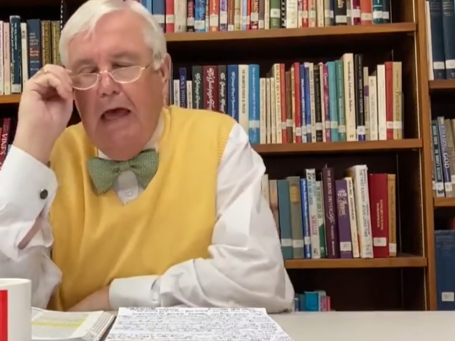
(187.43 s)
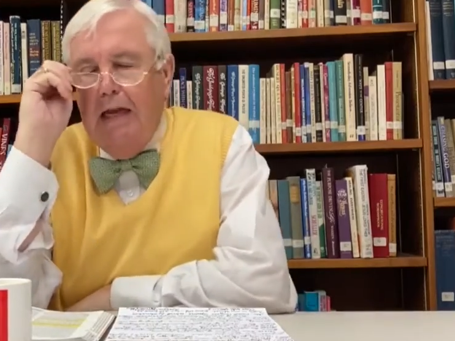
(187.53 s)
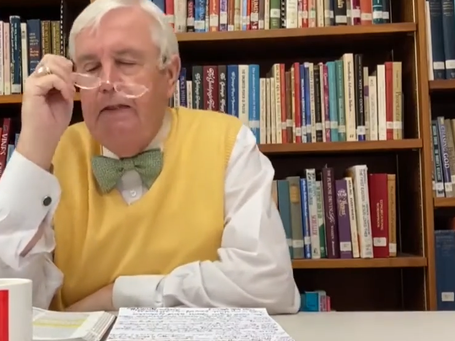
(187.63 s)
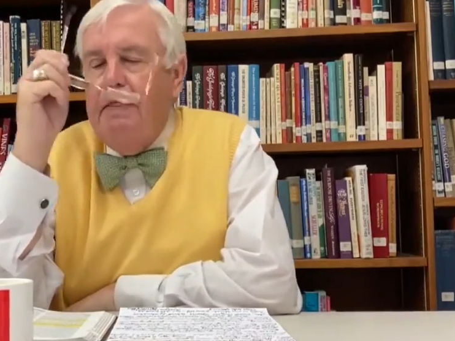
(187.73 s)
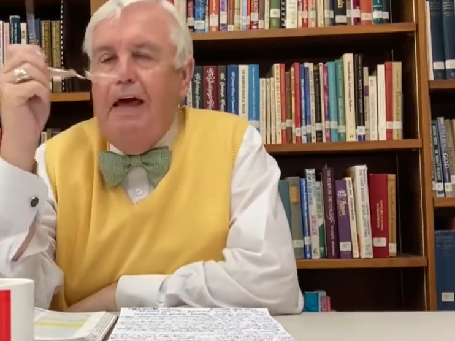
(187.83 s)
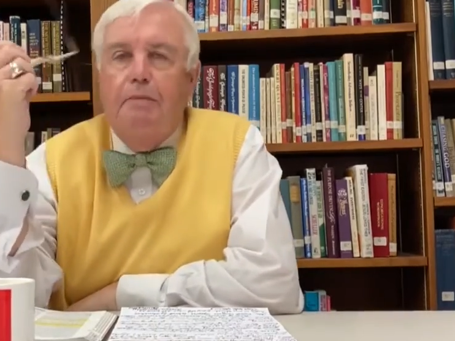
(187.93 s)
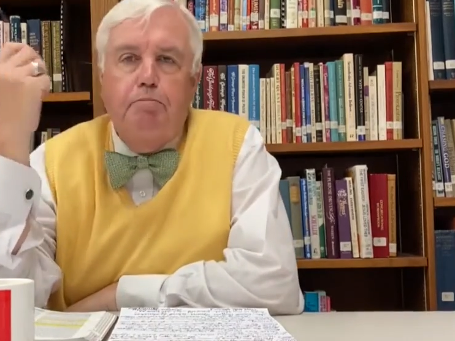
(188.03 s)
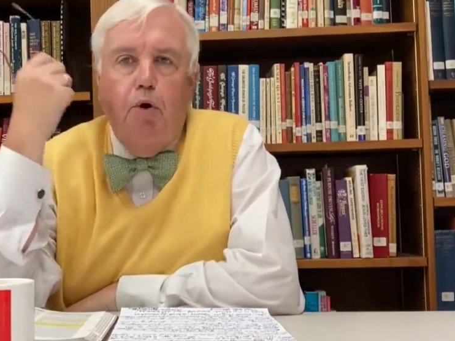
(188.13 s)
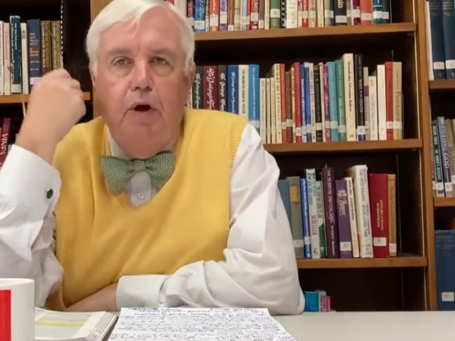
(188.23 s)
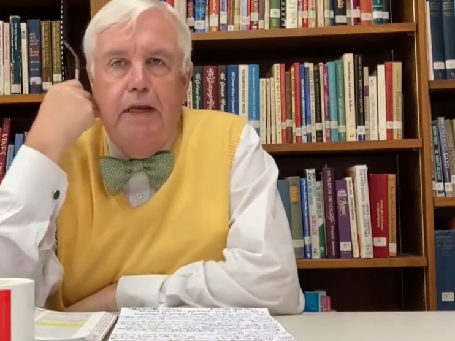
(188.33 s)
And at
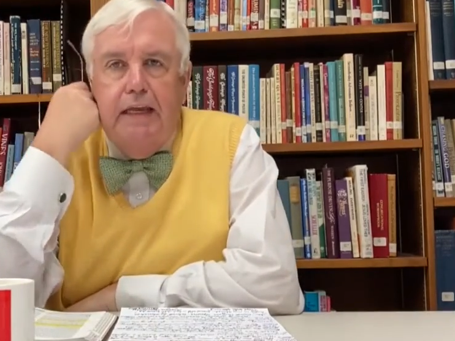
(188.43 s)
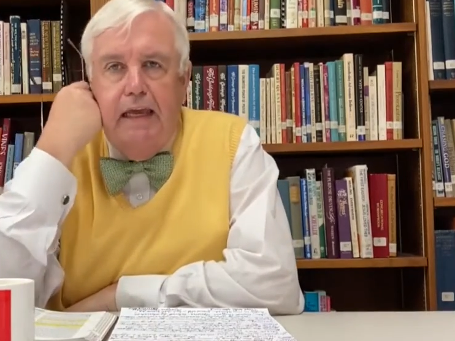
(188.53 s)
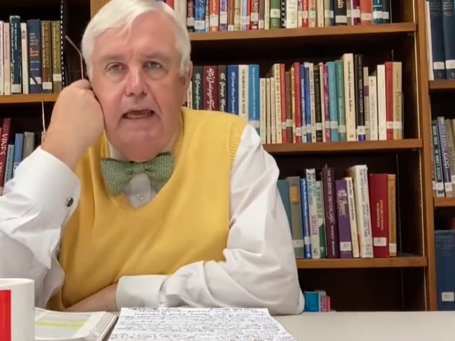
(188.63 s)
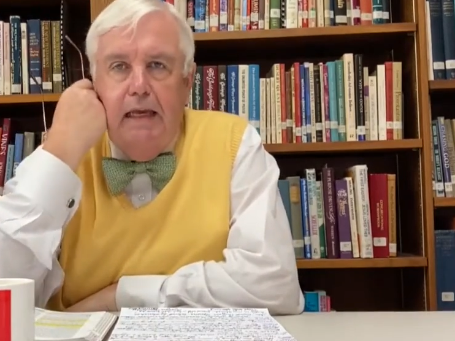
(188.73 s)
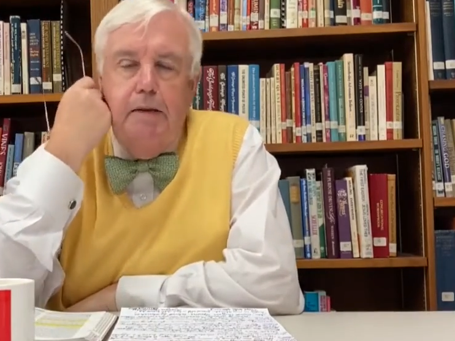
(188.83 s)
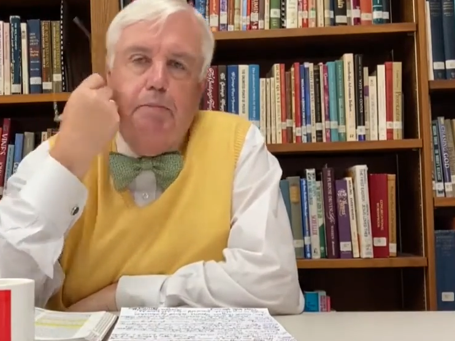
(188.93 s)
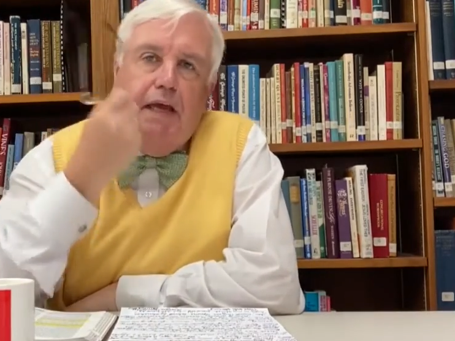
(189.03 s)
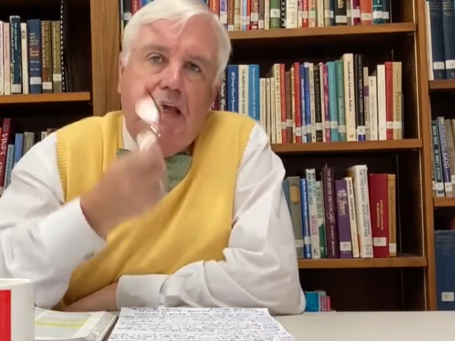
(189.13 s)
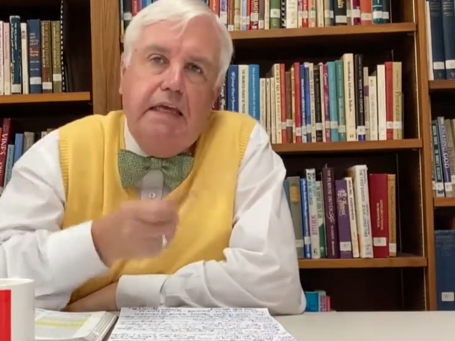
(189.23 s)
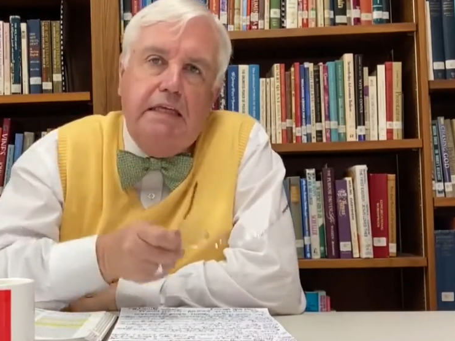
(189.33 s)
that point,
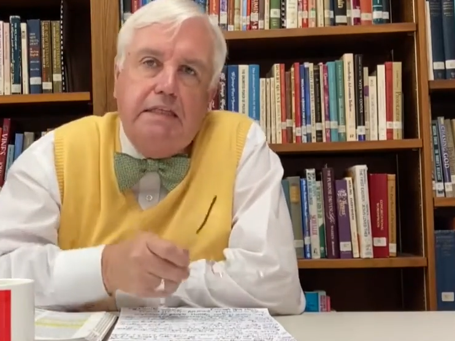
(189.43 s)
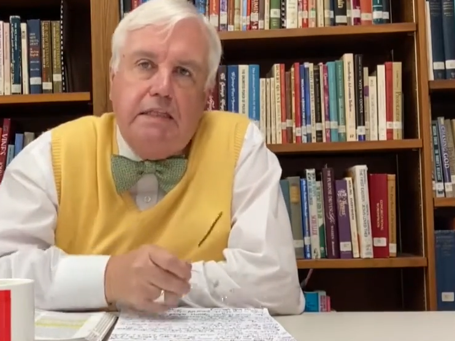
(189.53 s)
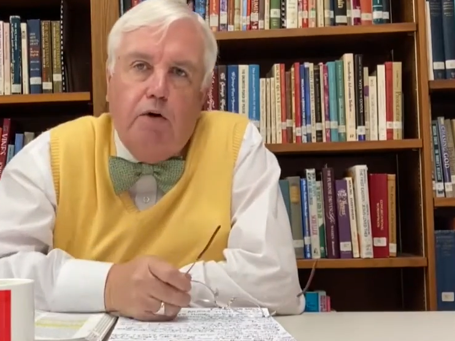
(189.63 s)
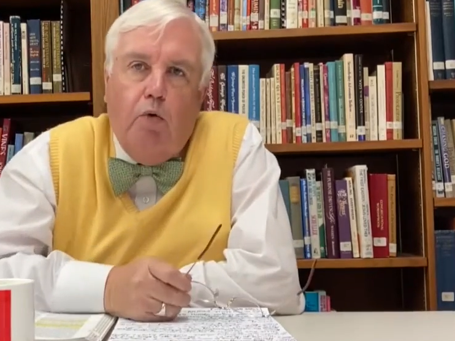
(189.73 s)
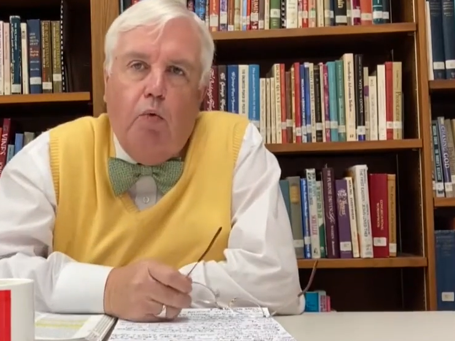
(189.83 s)
Caleb is